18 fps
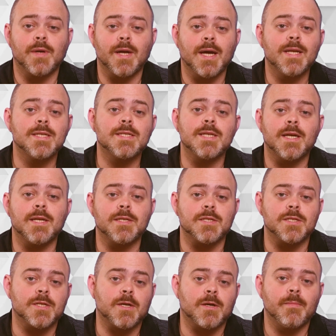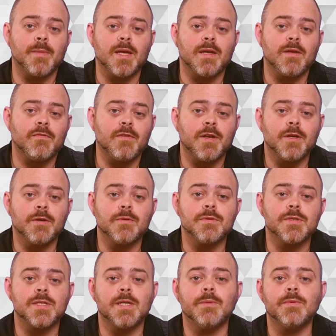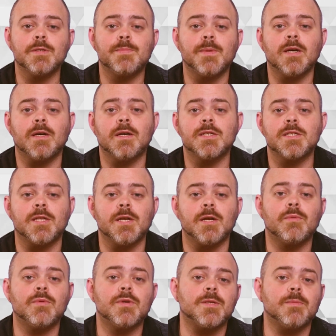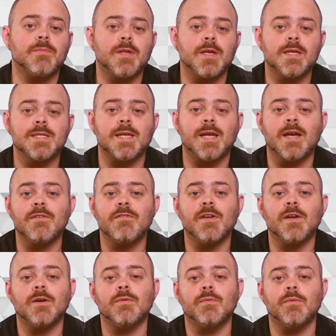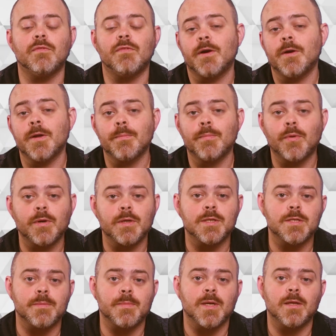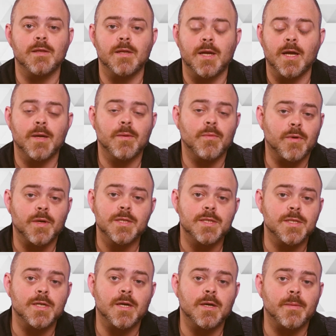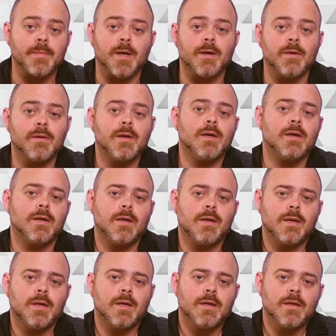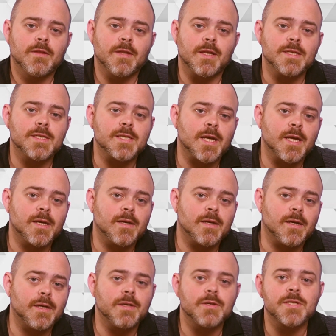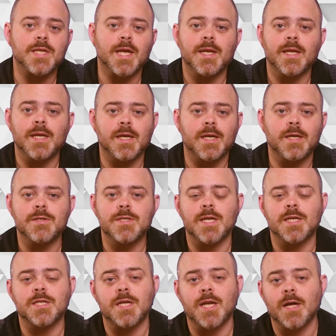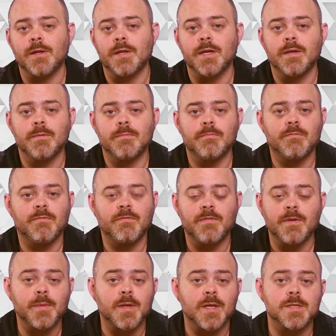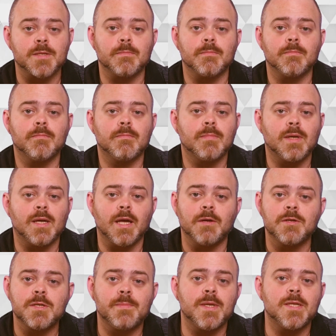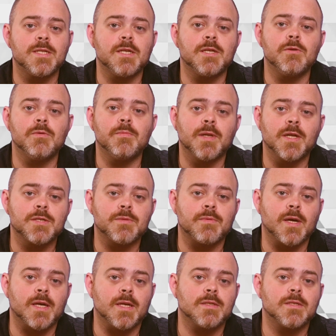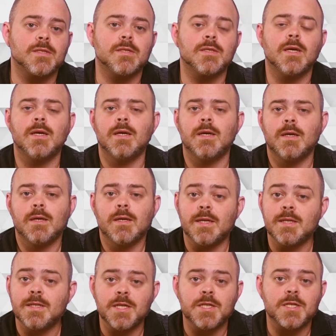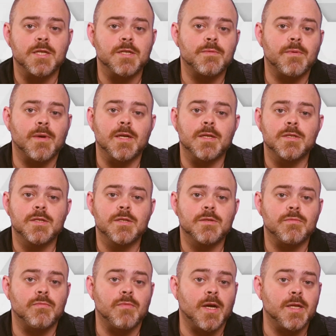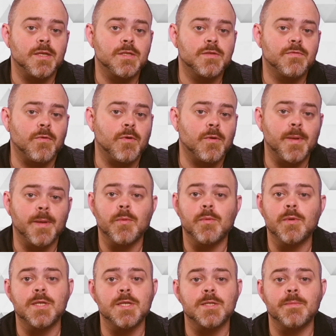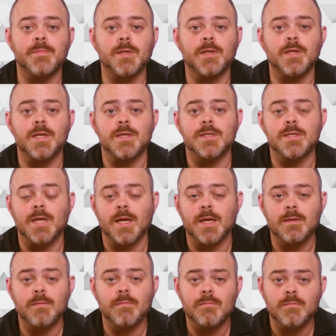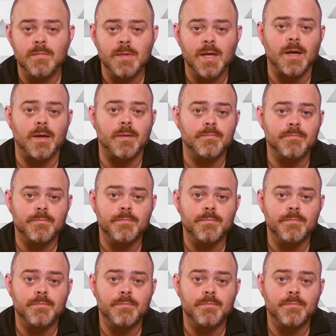when I decided to start making videos, it was because there were some things that I felt were very important to me that I wanted to talk about. Things like understanding intersectionality, feminism, LGBTQ+ rights, indigenous rights, rights for people with disabilities, and yeah,